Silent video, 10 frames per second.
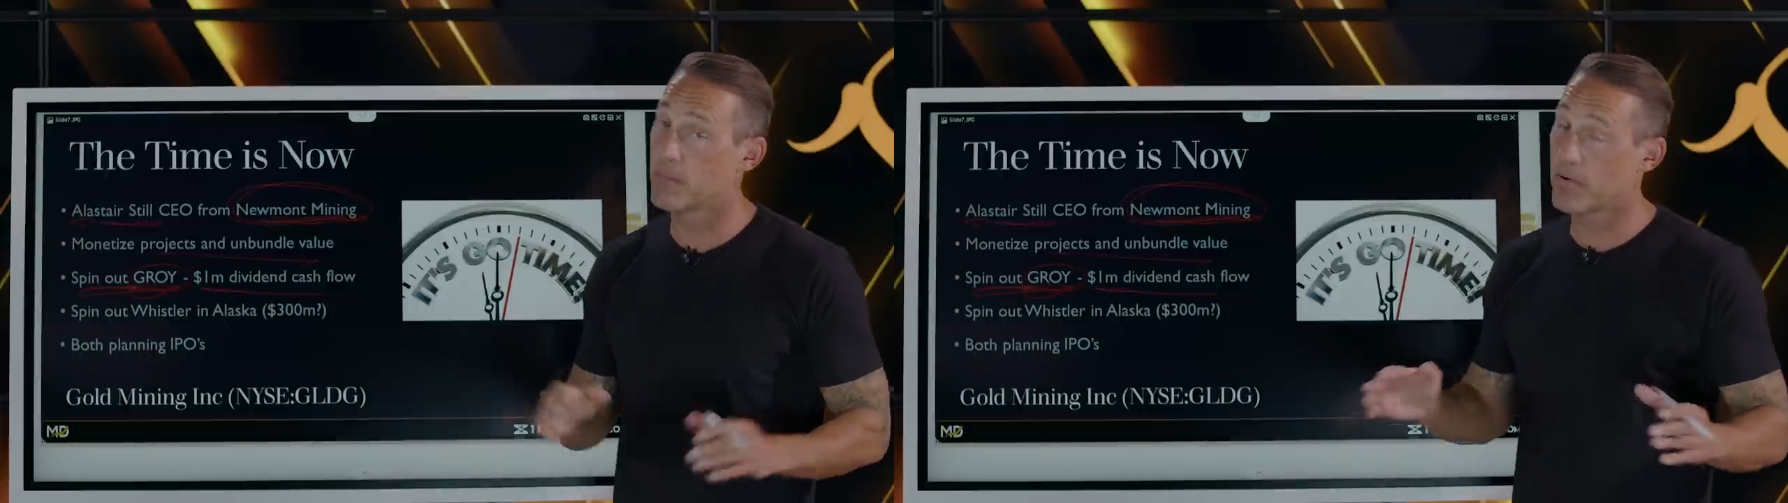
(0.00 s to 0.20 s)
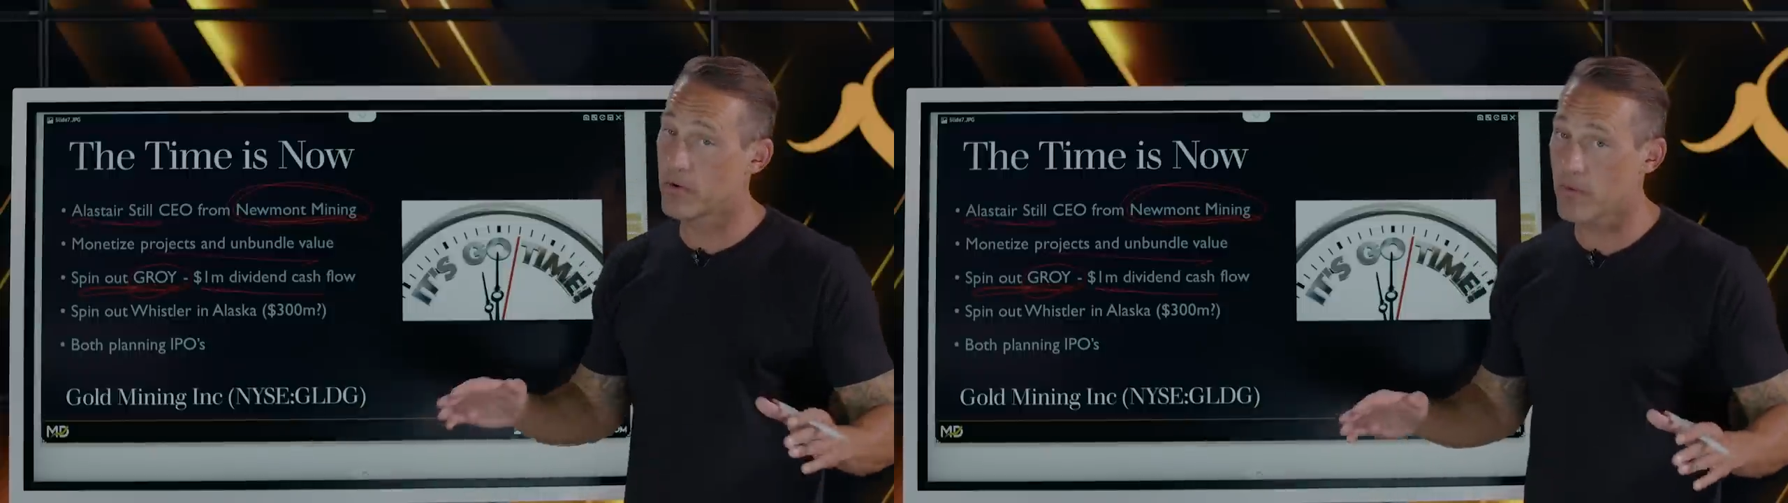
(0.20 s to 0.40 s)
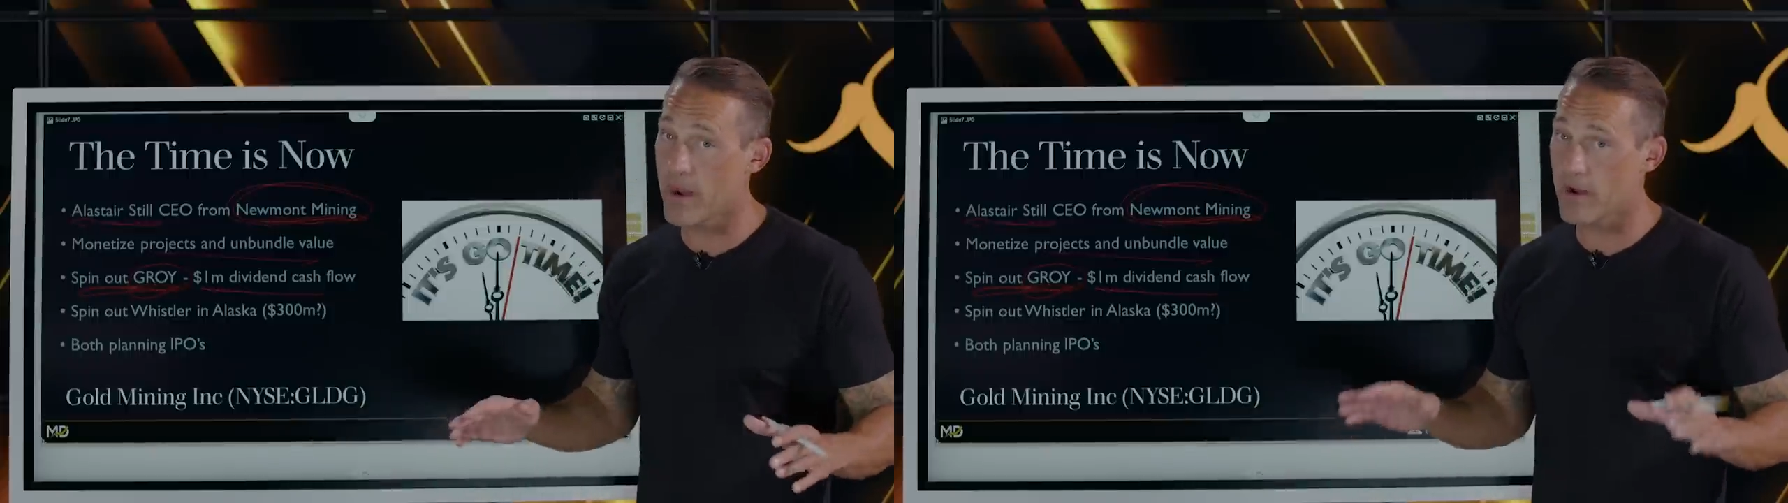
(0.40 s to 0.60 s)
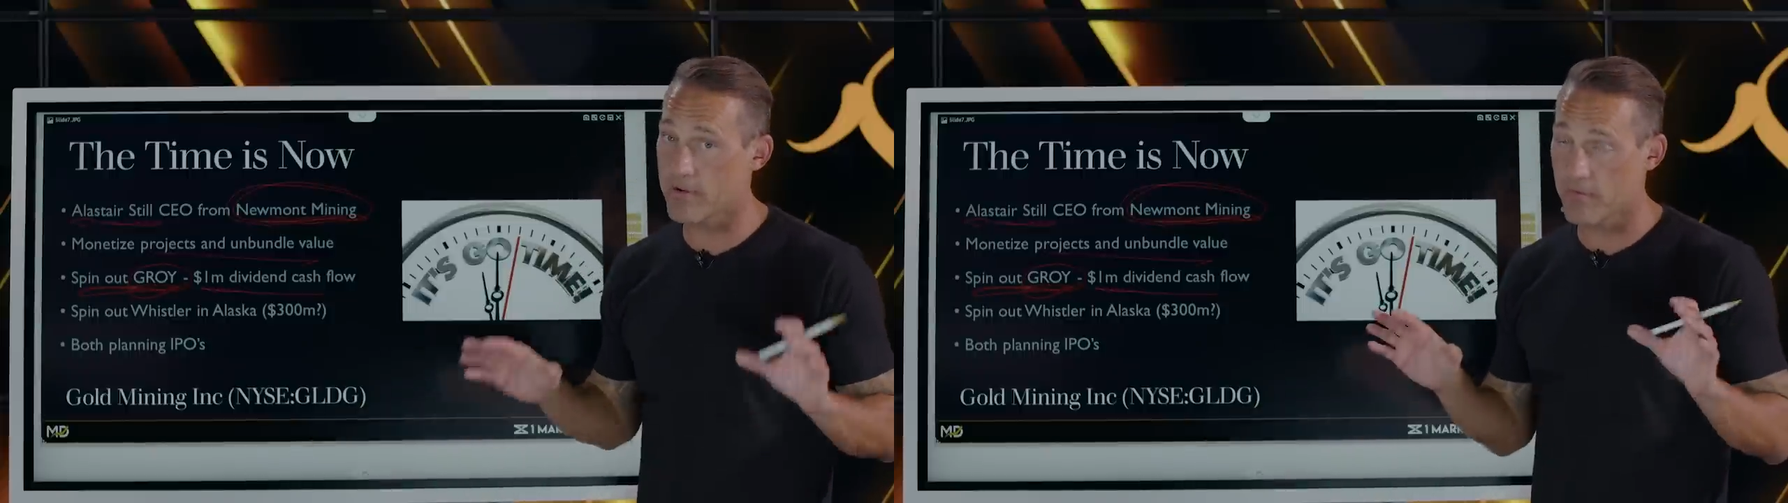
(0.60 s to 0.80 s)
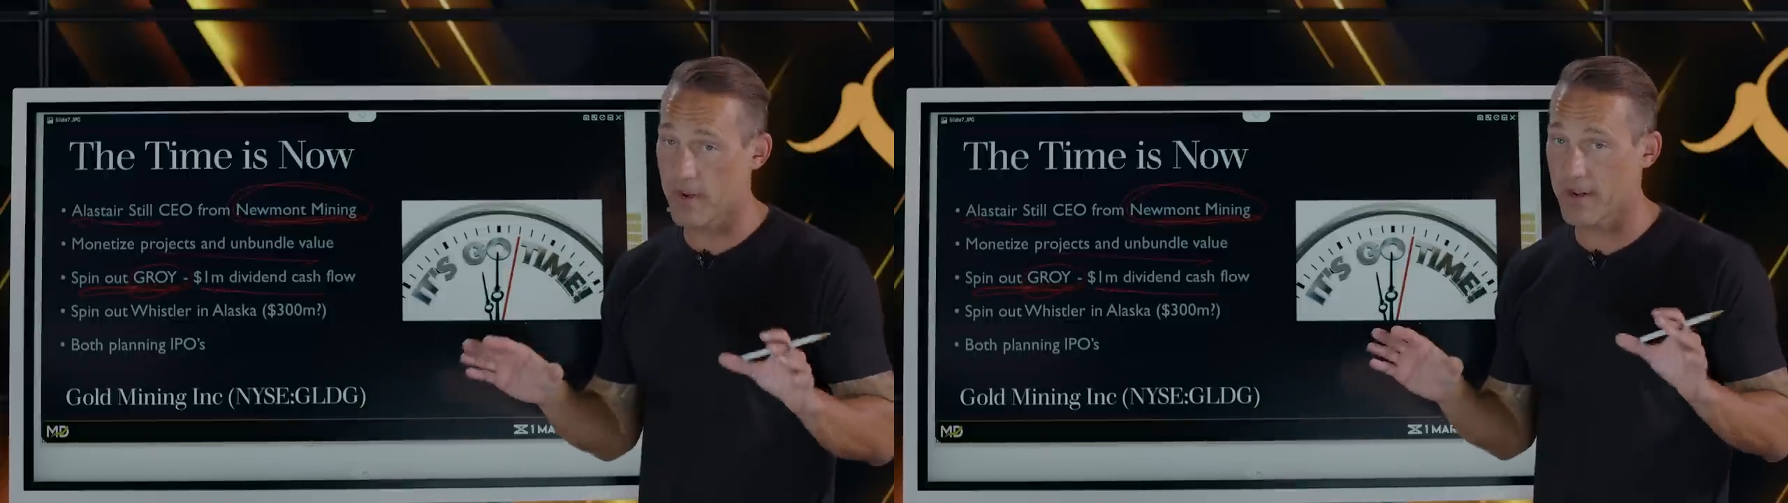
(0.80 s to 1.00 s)
Pretty rare
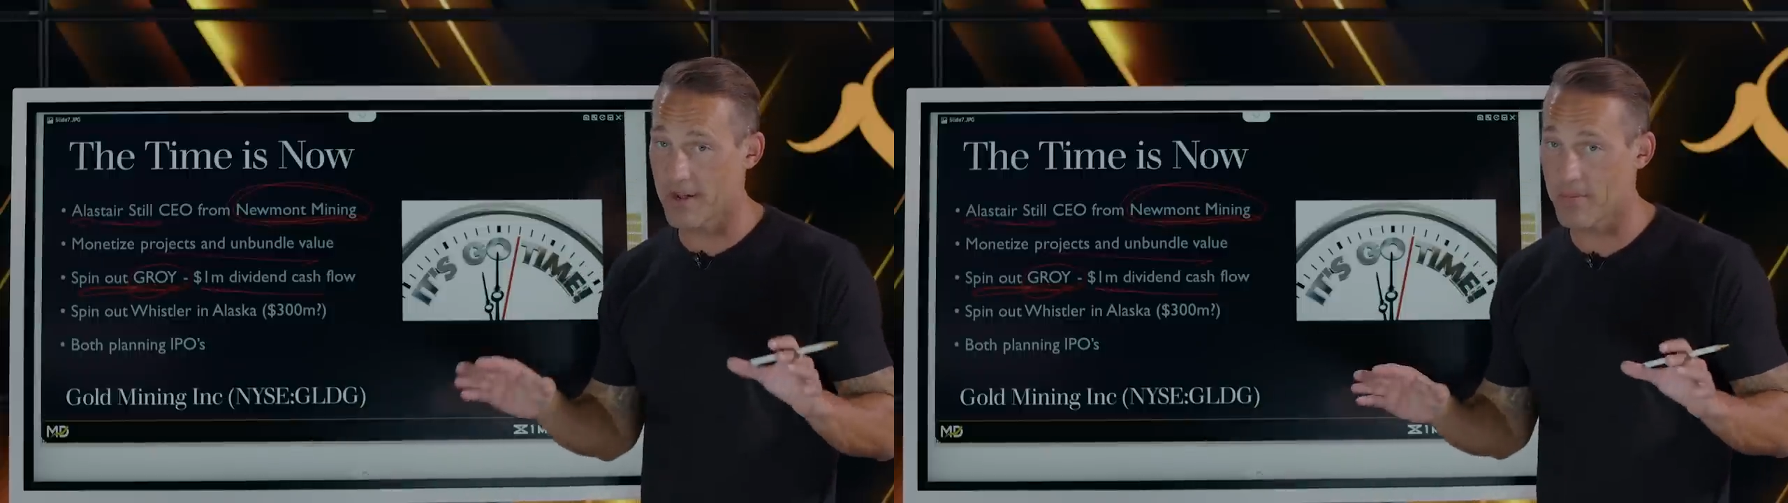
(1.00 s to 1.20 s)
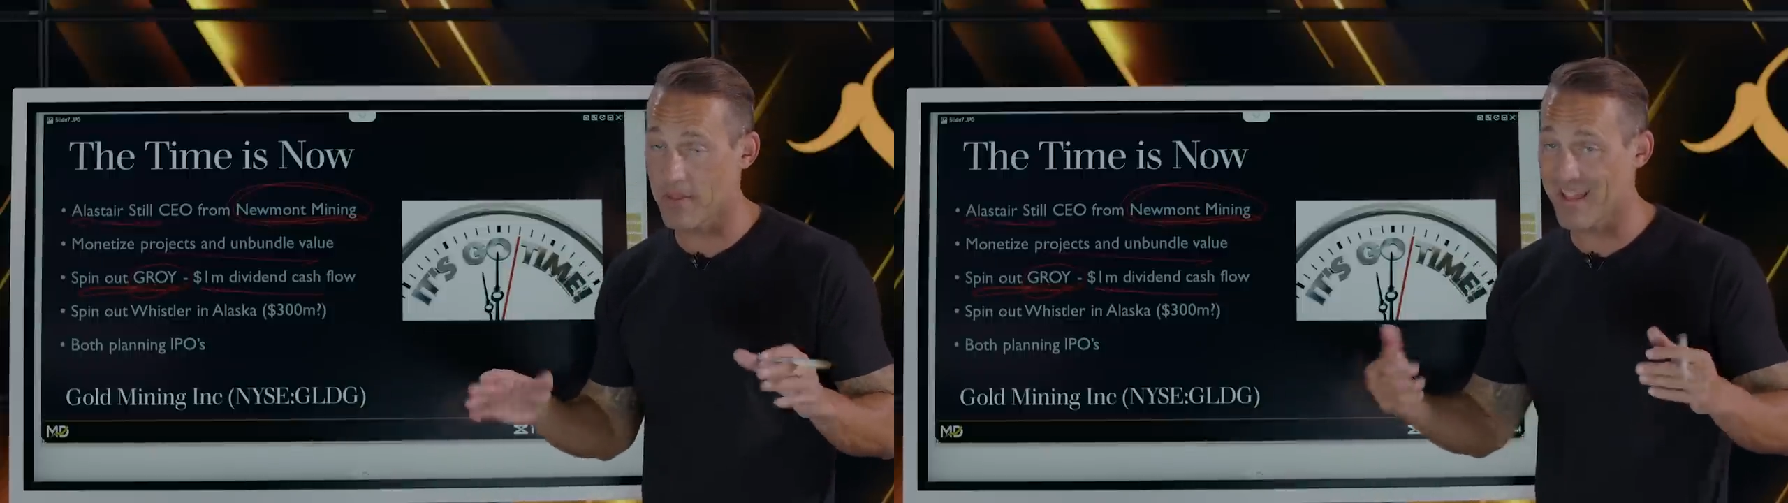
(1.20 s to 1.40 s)
to find a company